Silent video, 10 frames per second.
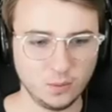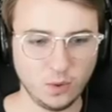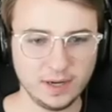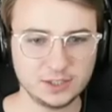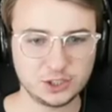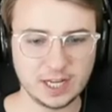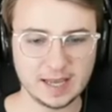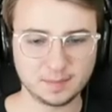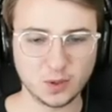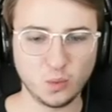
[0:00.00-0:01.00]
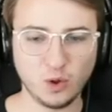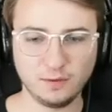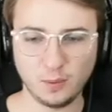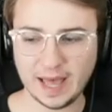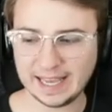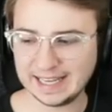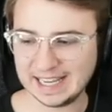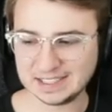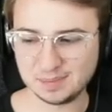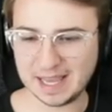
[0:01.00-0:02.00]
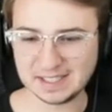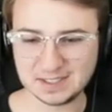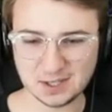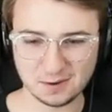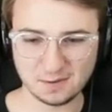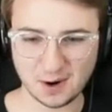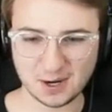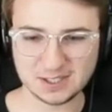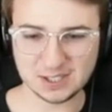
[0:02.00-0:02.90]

And what a champ the Wolf Wagon has been so far,